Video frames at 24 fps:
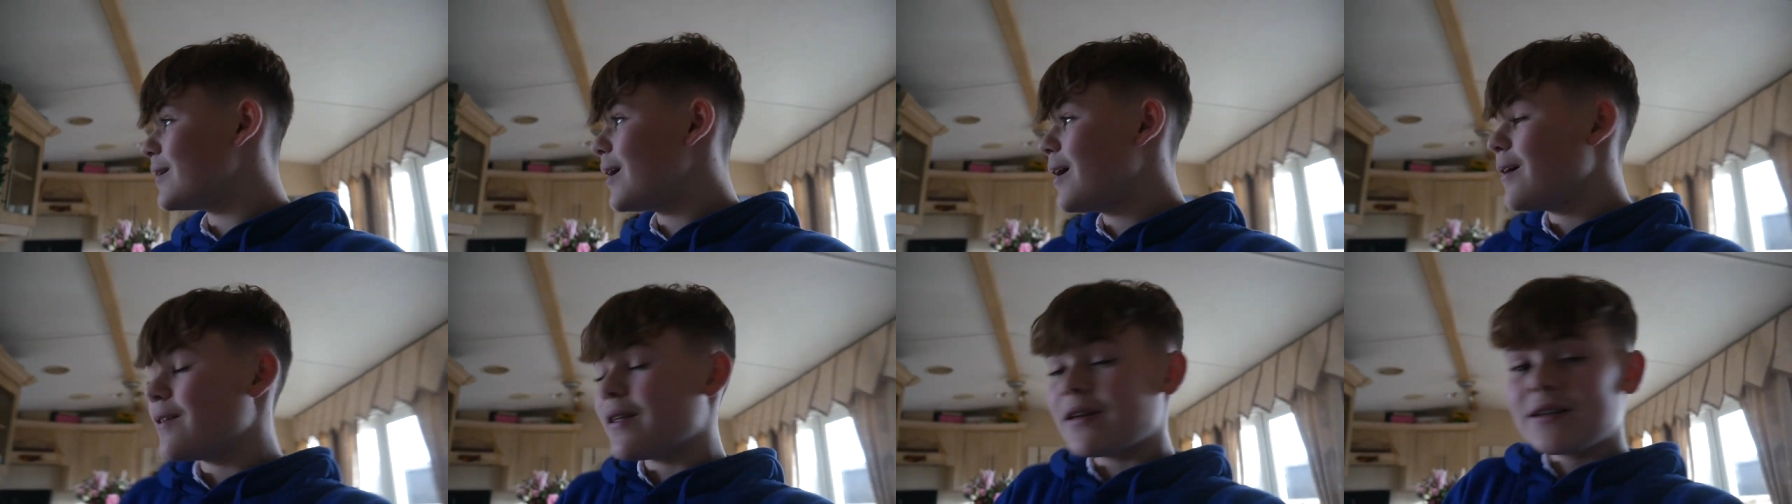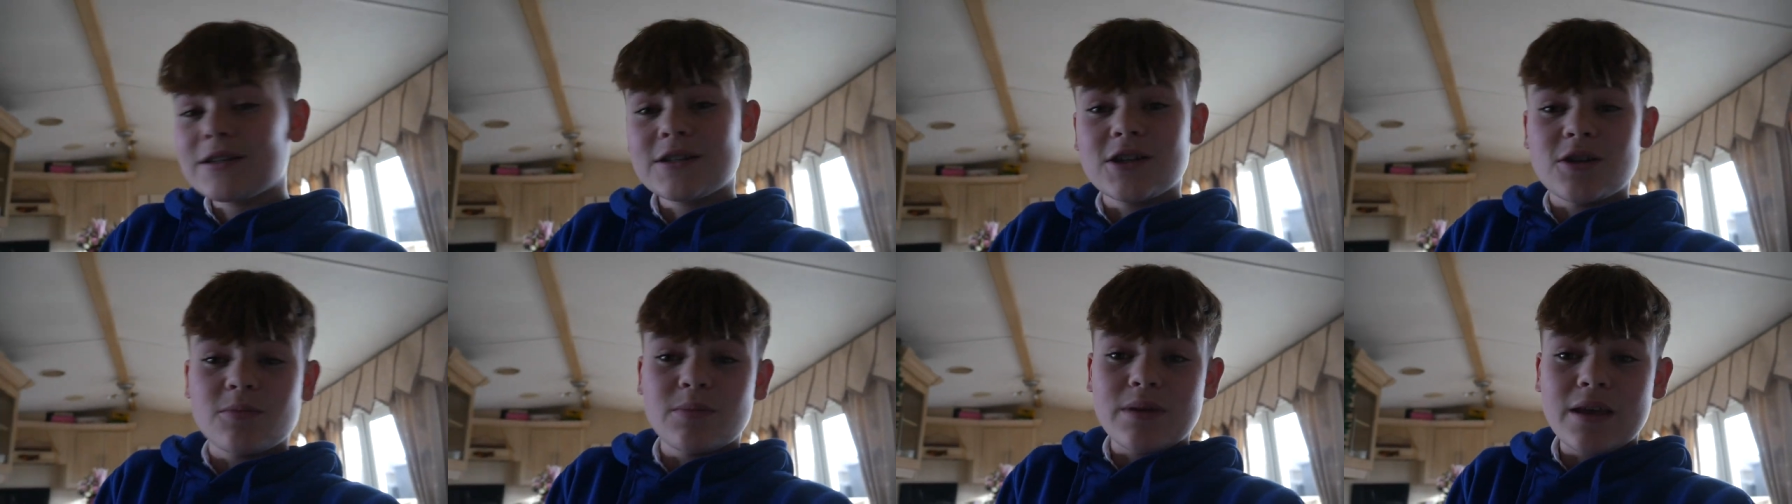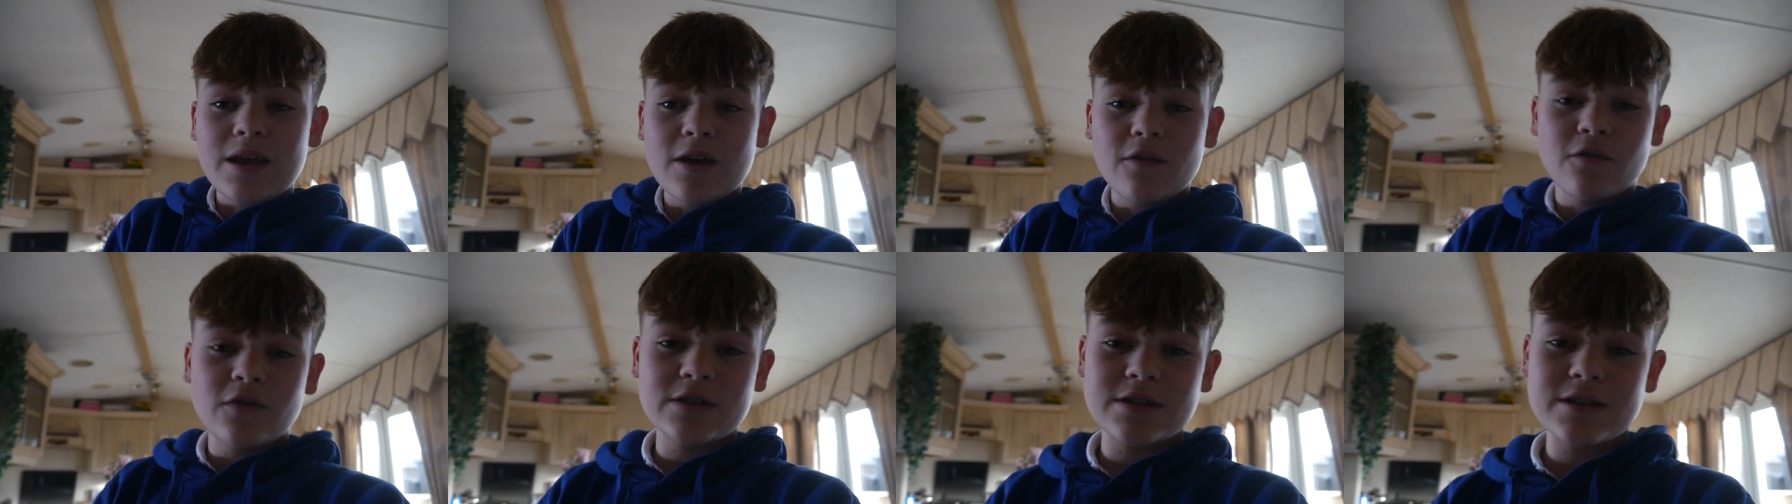yeah, that's going to be
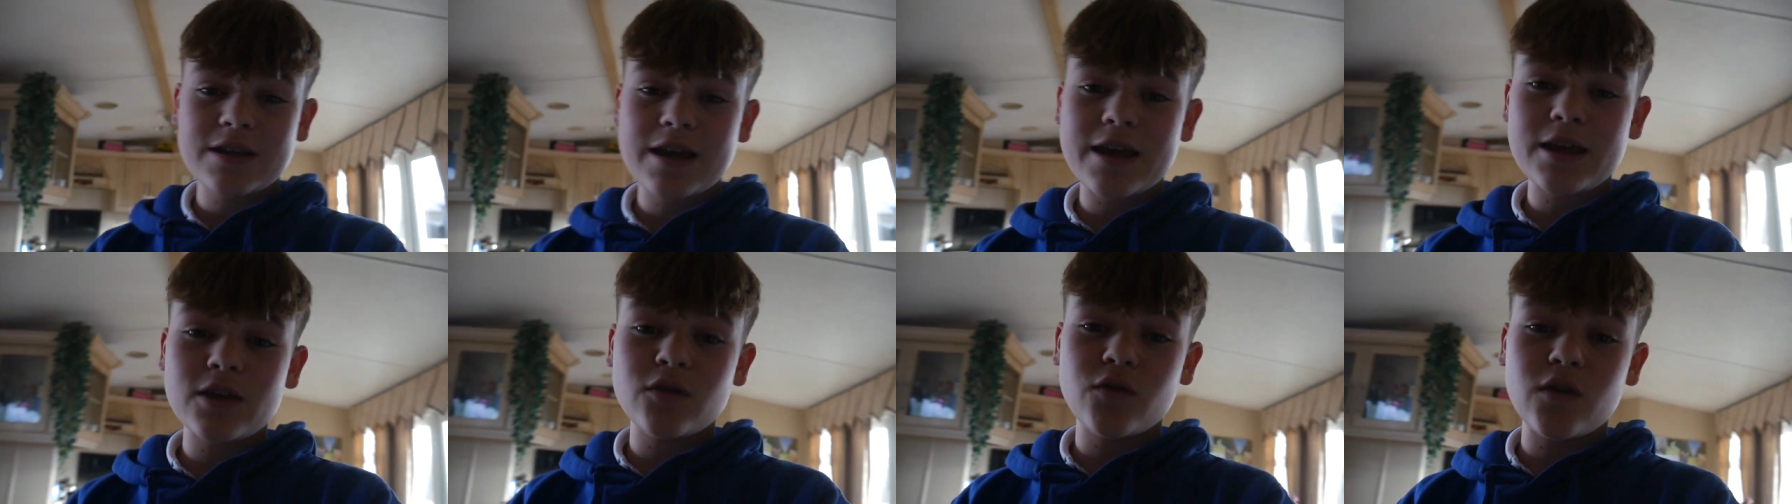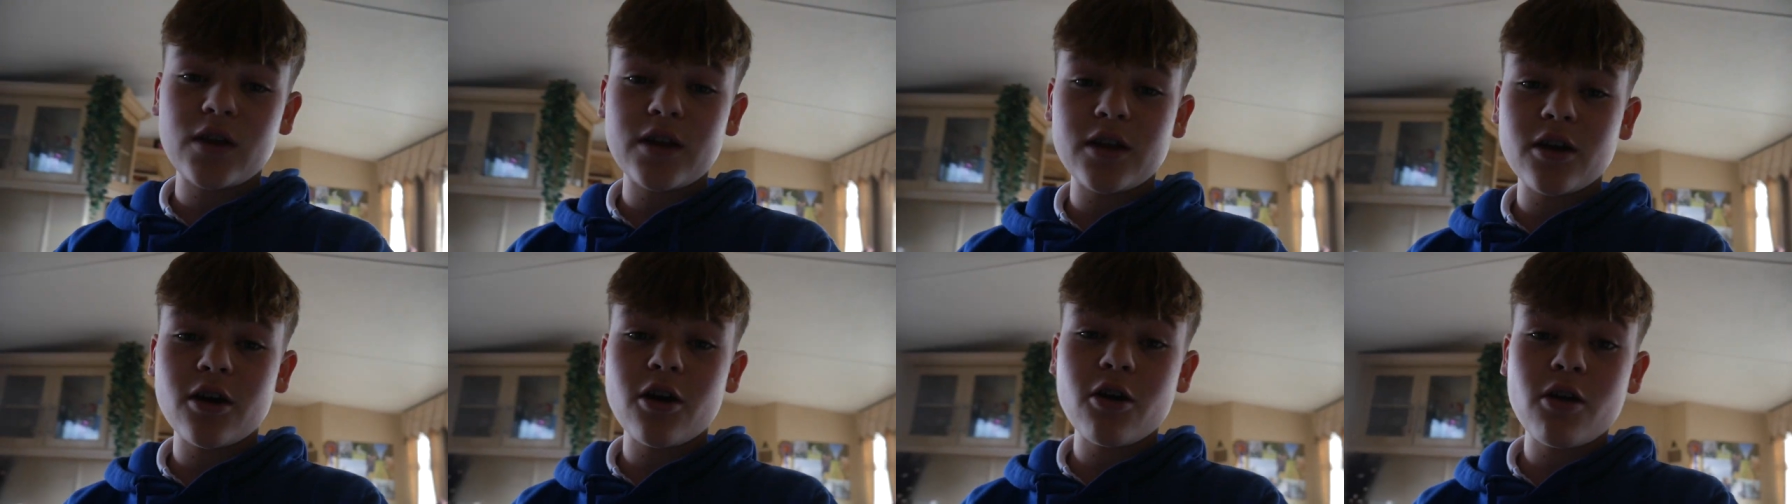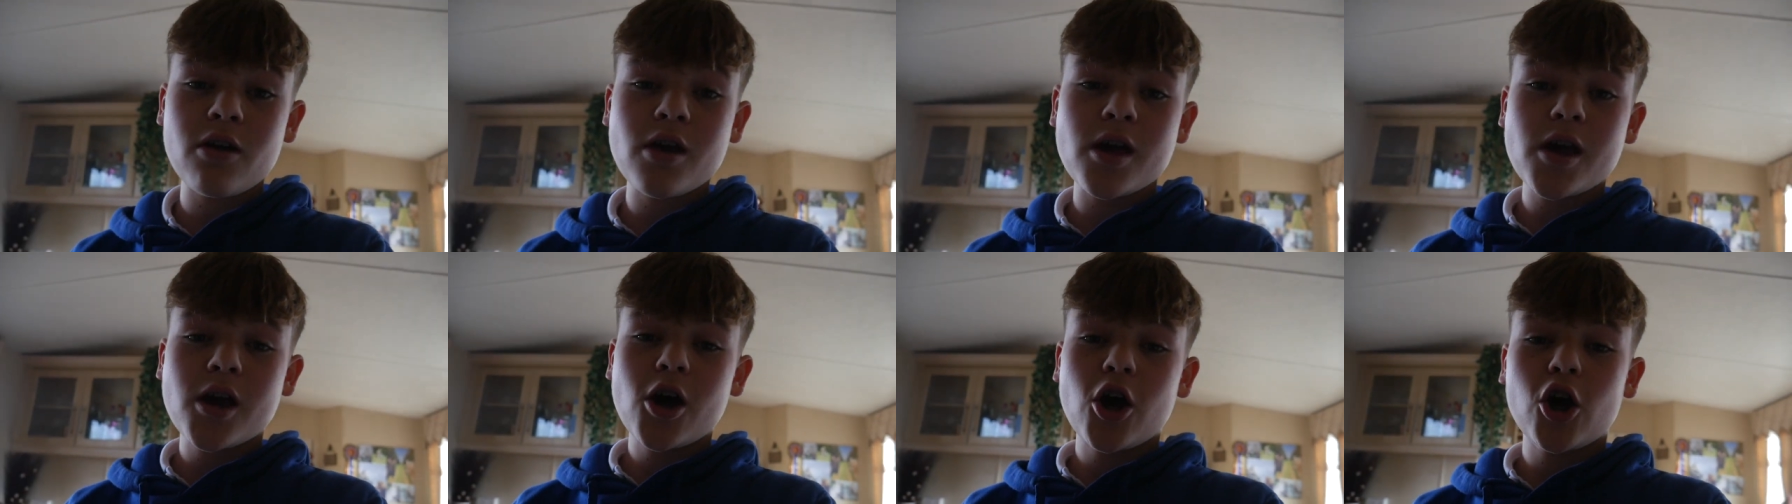it for today's video.
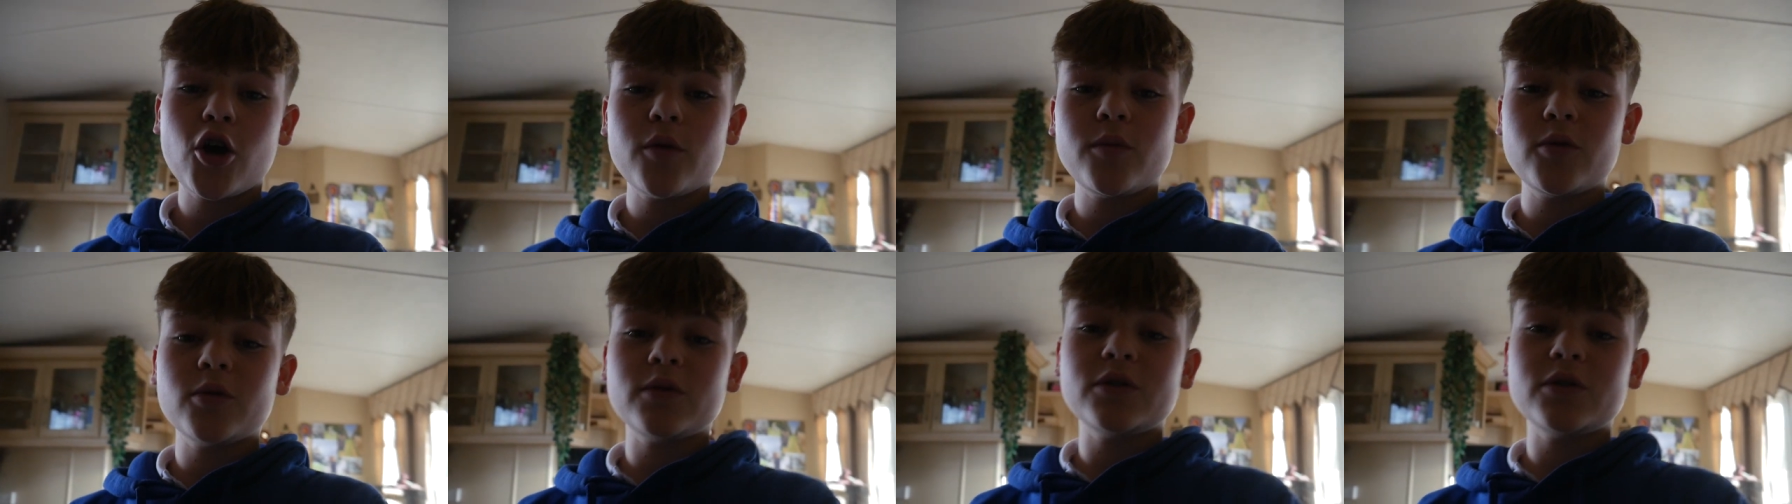Hope you